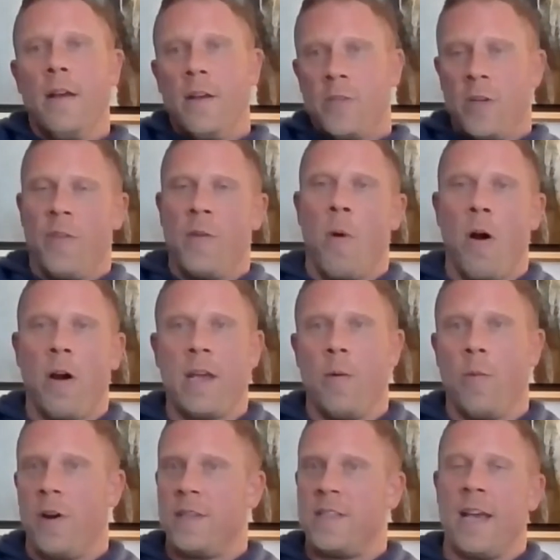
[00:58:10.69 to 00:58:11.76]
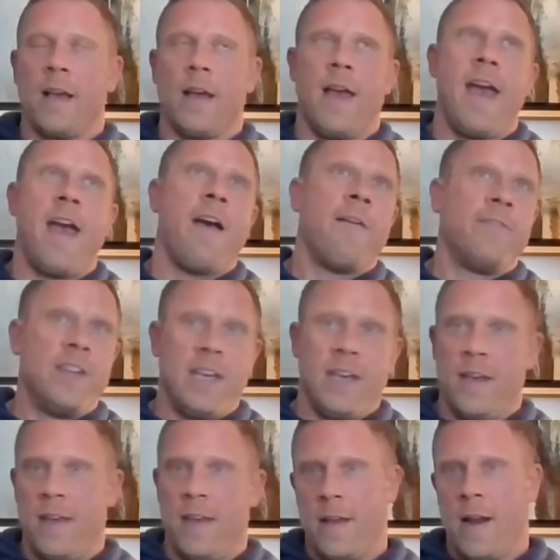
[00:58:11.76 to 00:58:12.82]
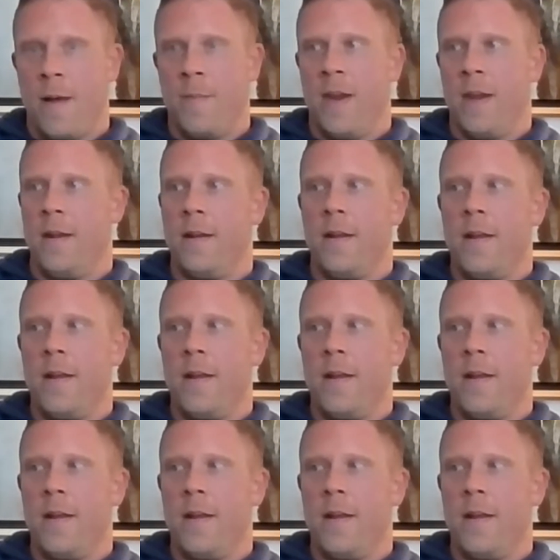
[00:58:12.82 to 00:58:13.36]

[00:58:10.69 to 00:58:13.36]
So if the market were to take a hefty hit, I mean,